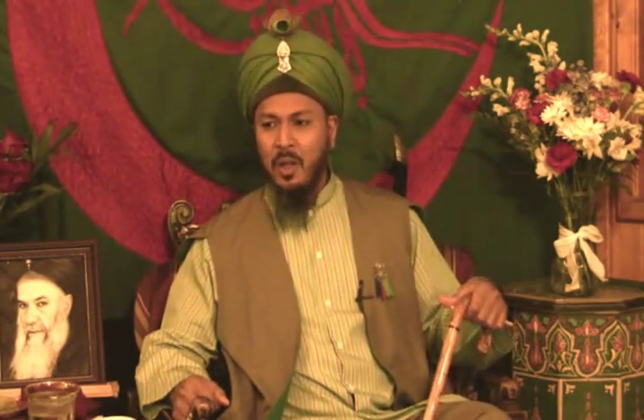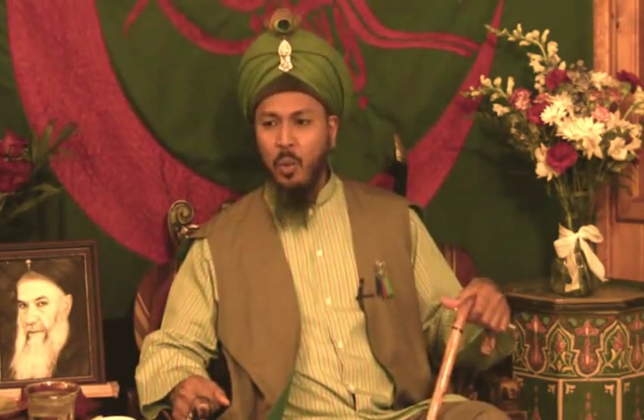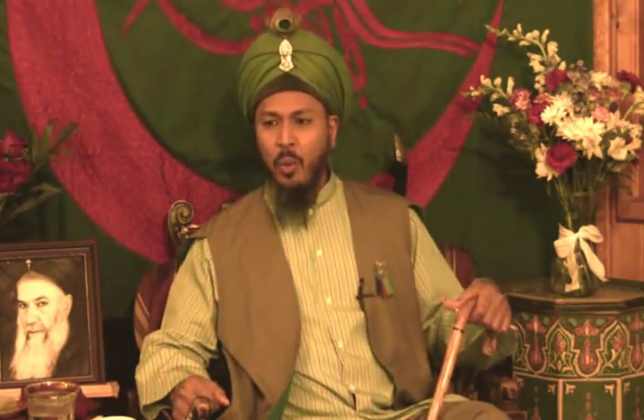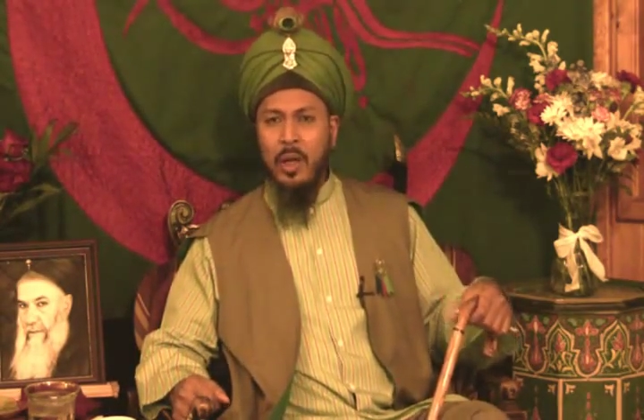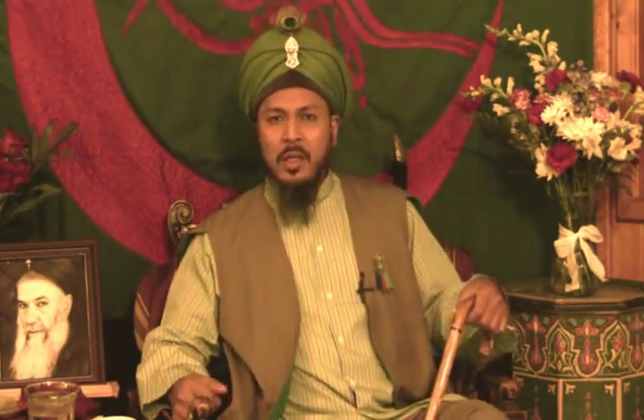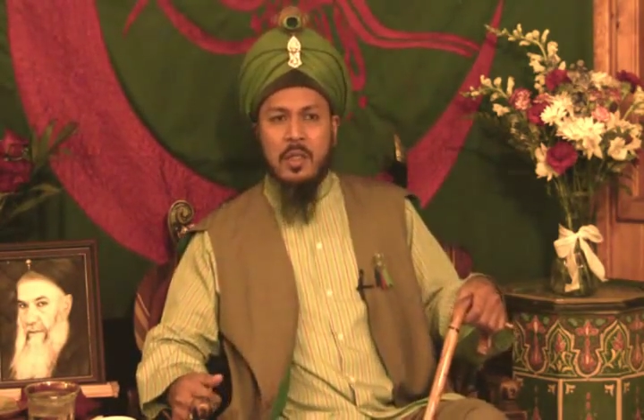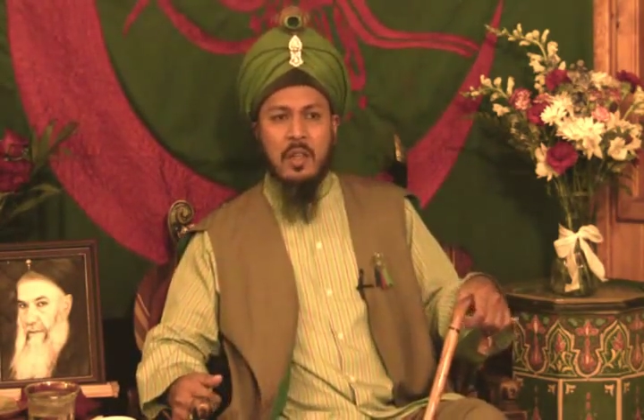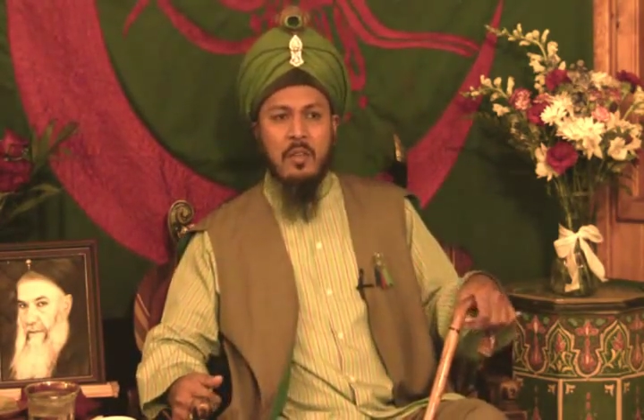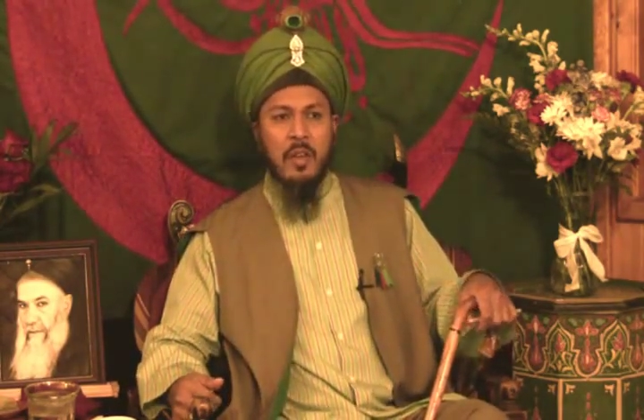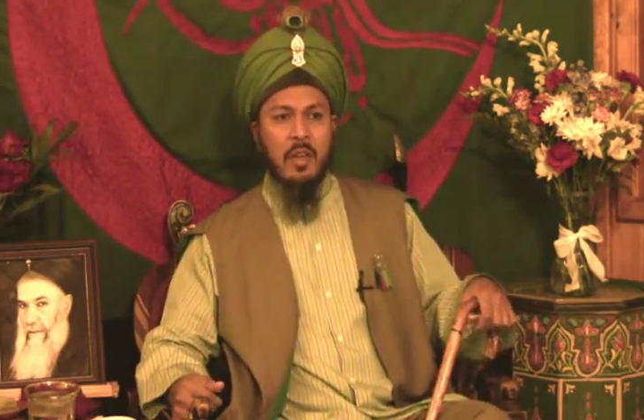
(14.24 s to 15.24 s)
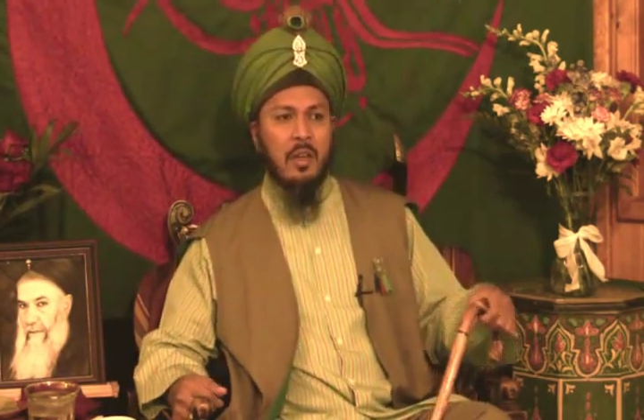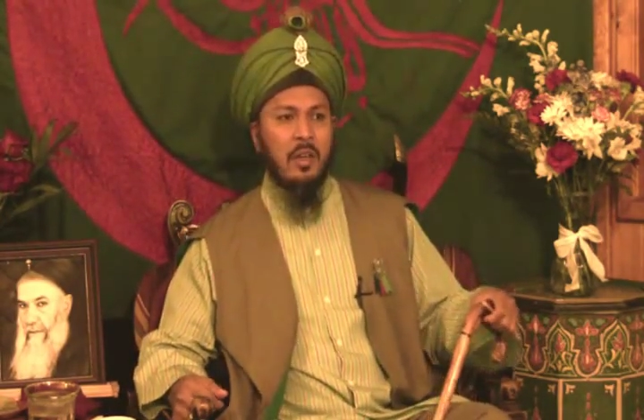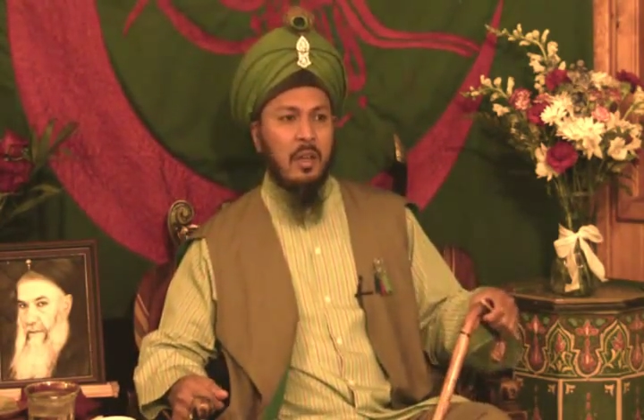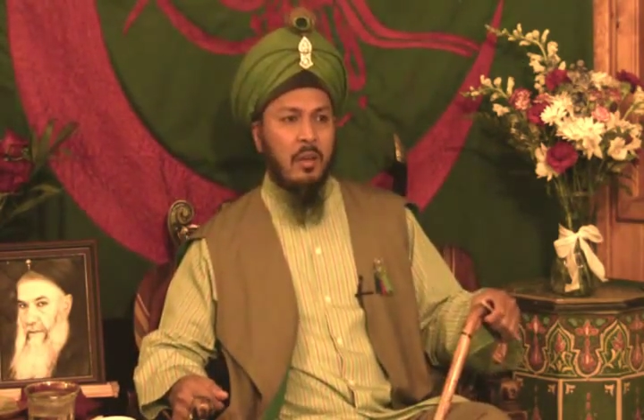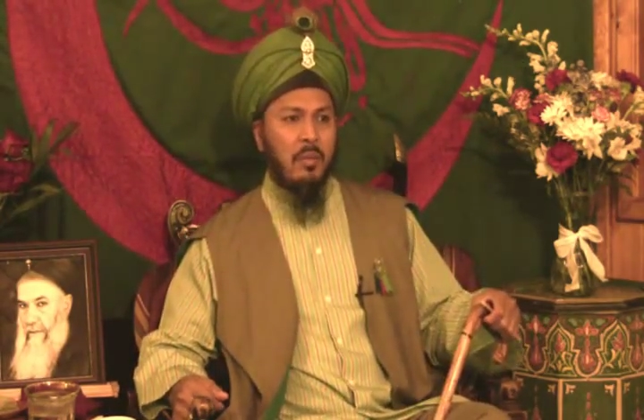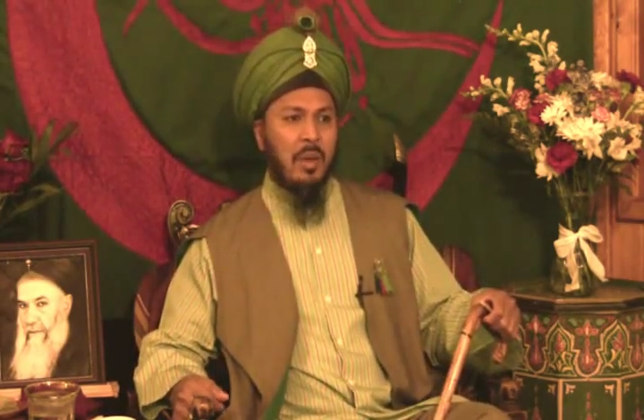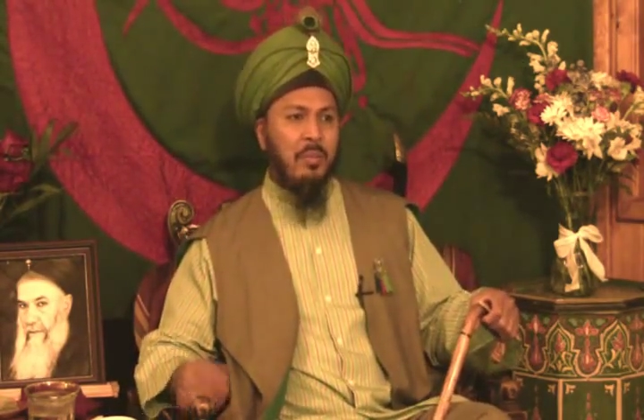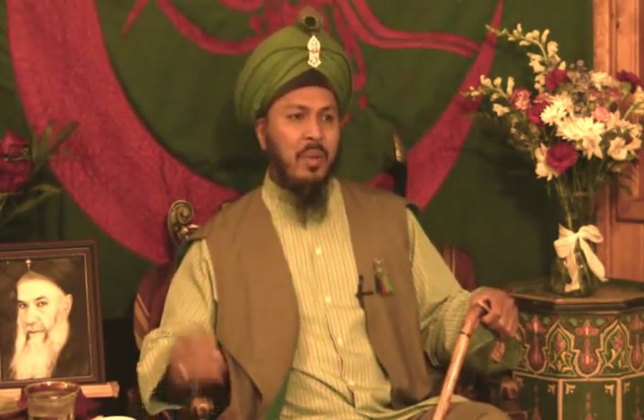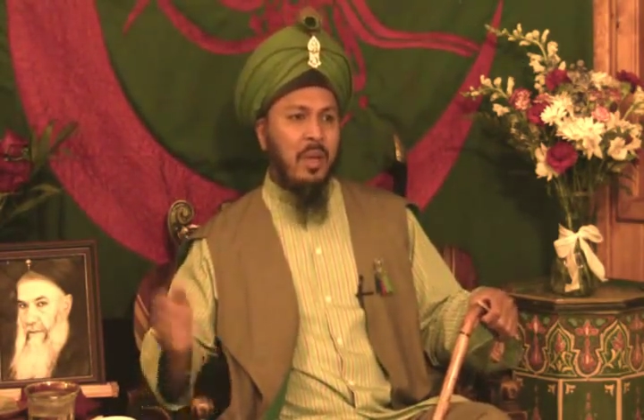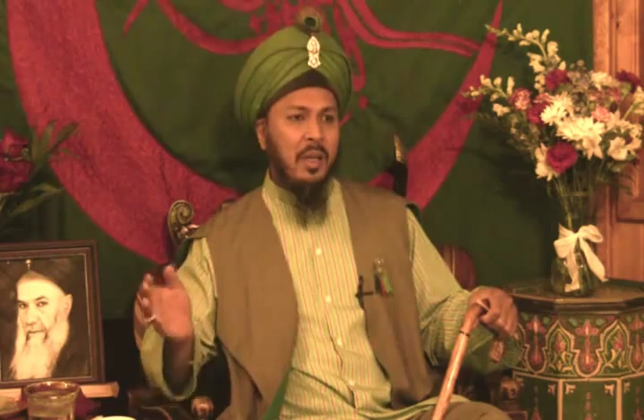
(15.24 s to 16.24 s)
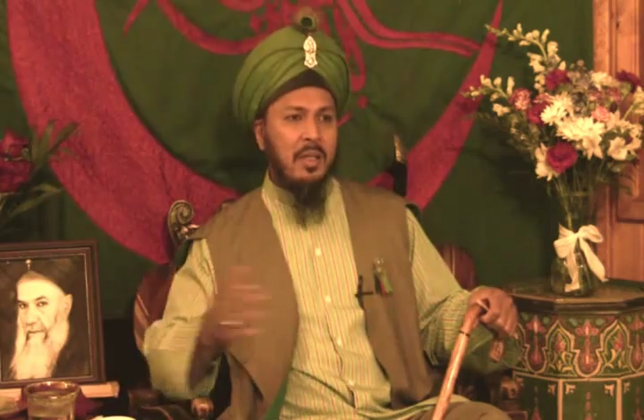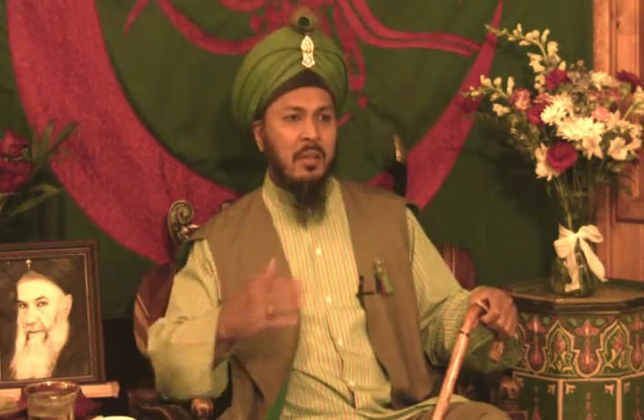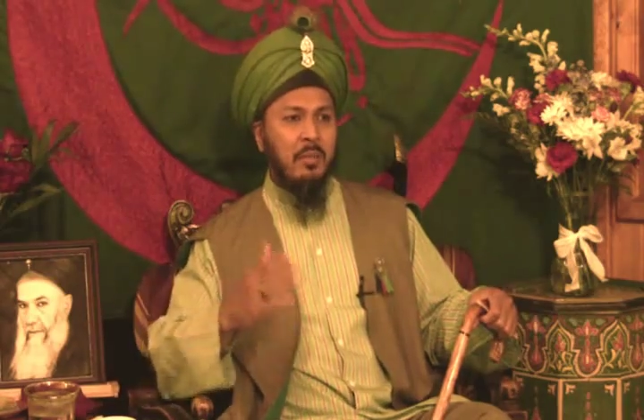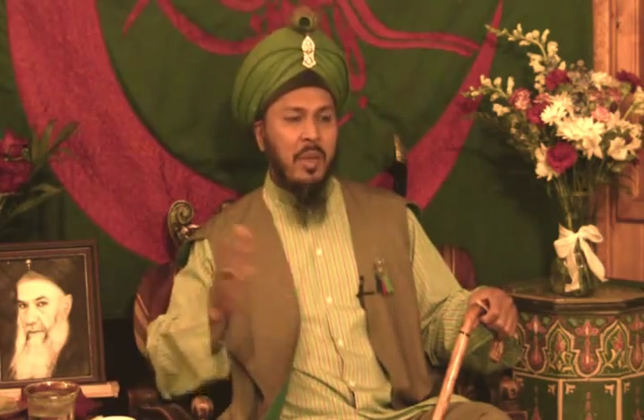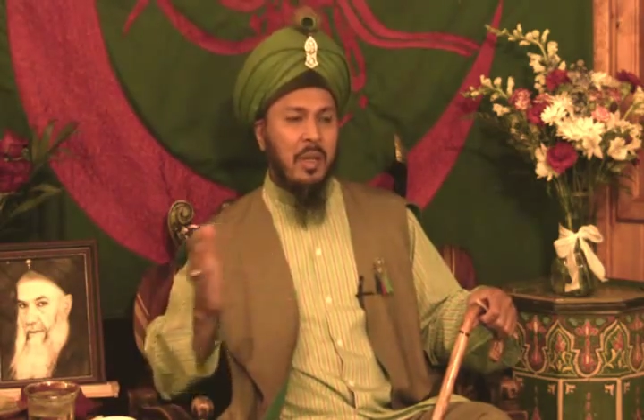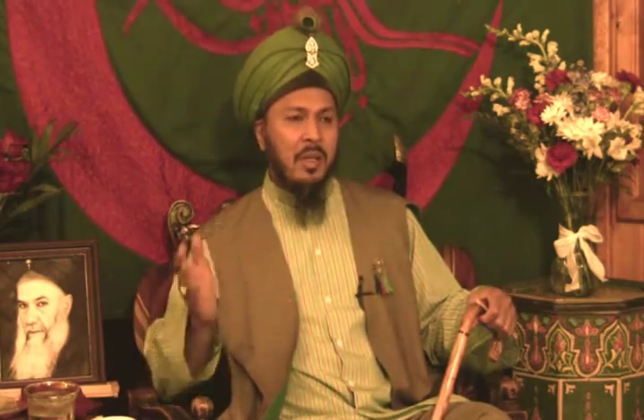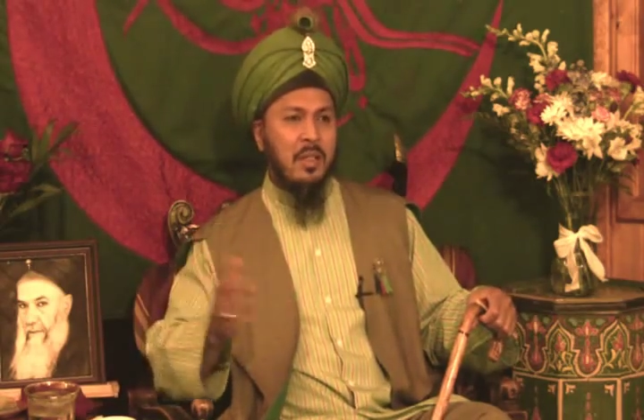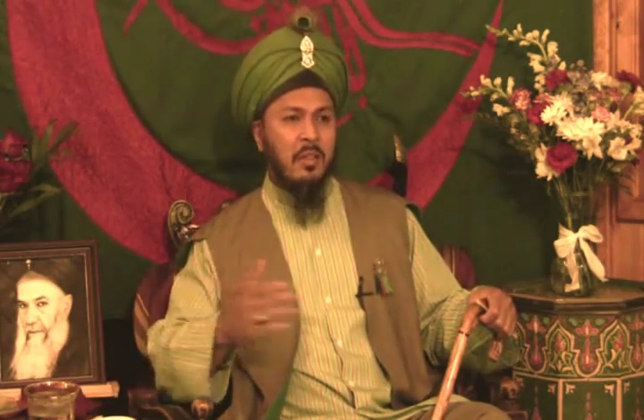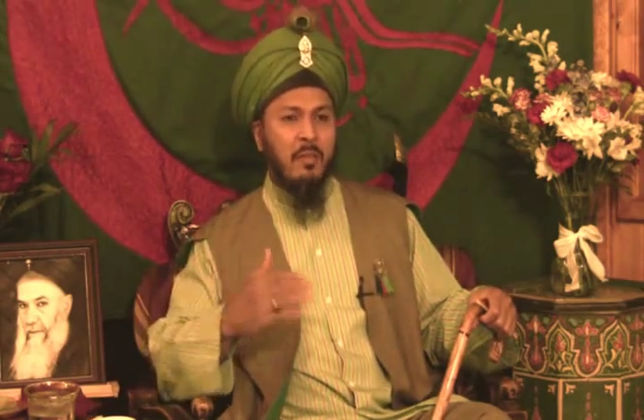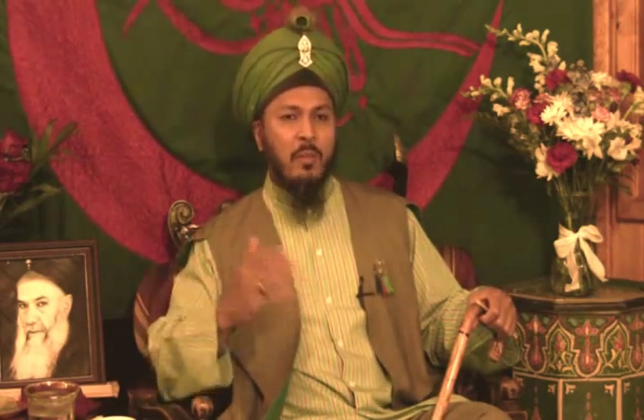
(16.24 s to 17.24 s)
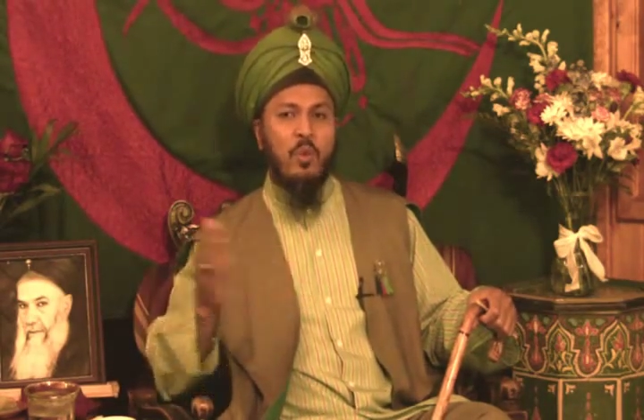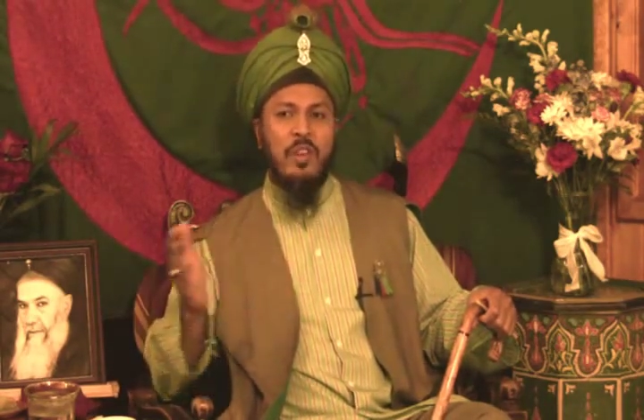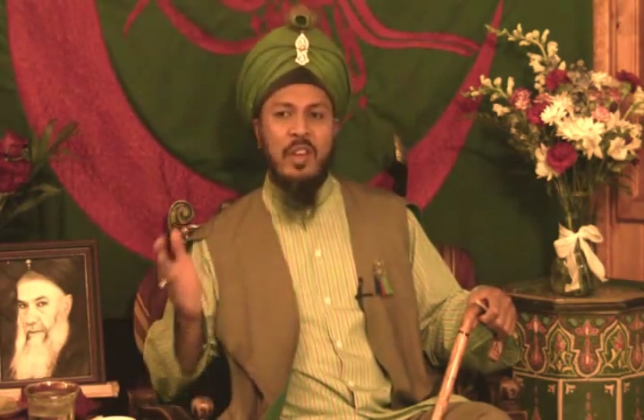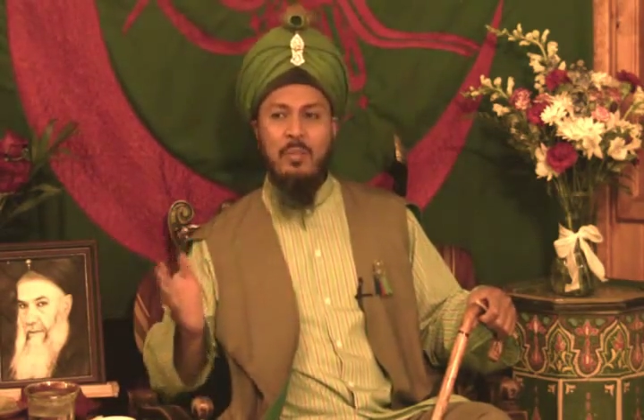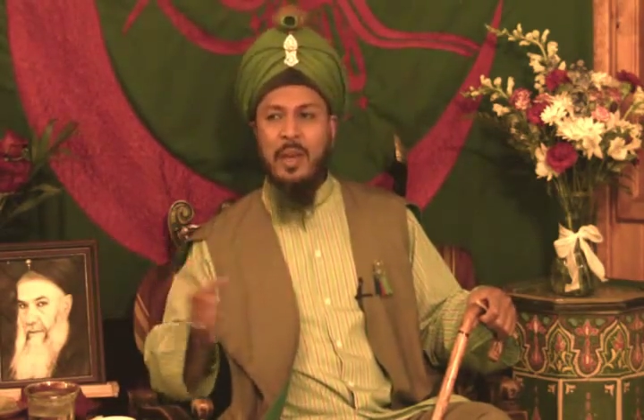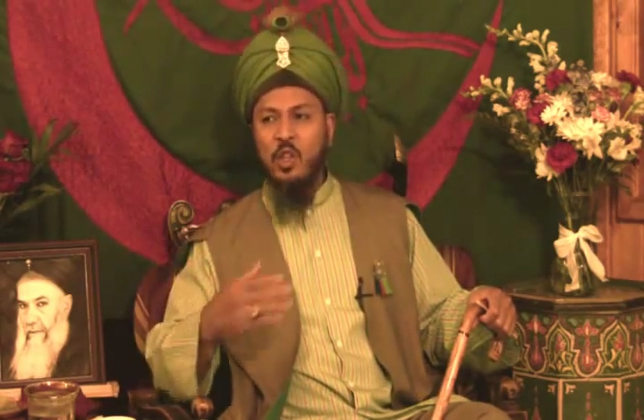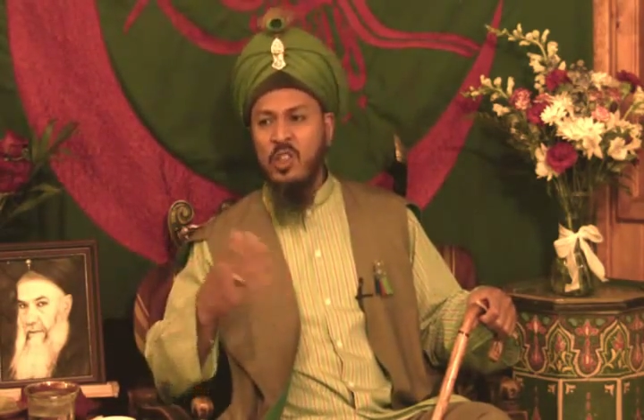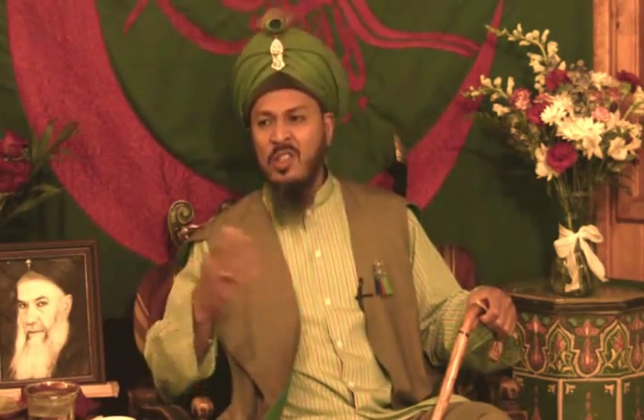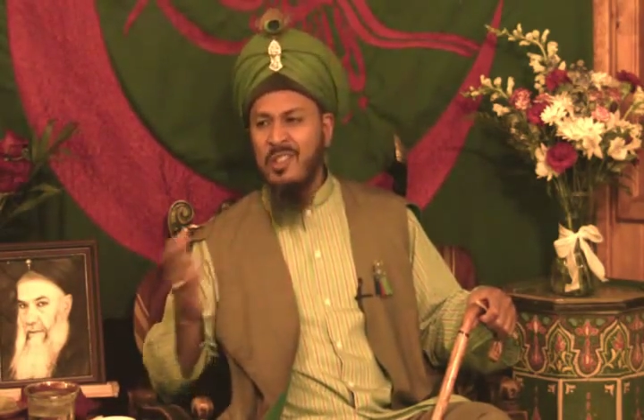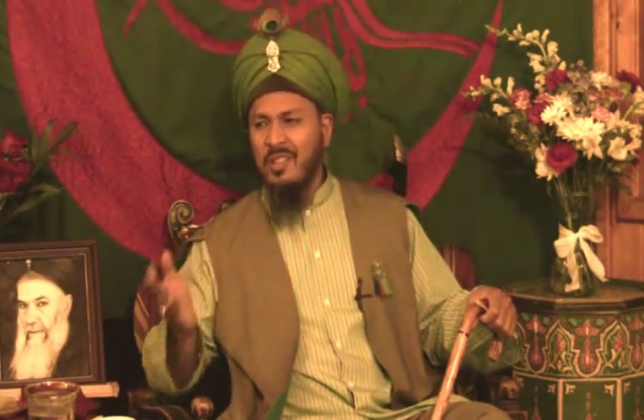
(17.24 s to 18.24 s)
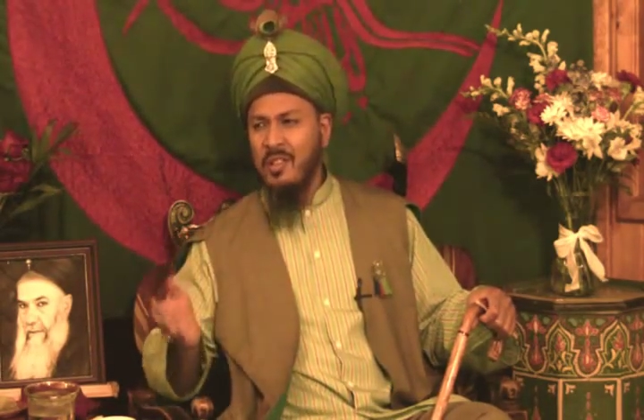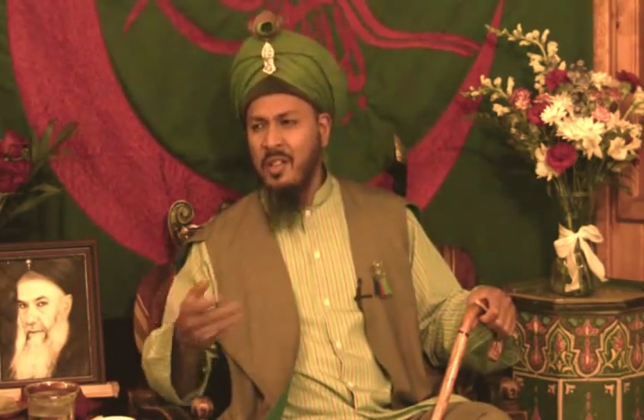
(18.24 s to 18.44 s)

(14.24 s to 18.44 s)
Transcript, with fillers: What is TV? But billions and billions of moving pictures,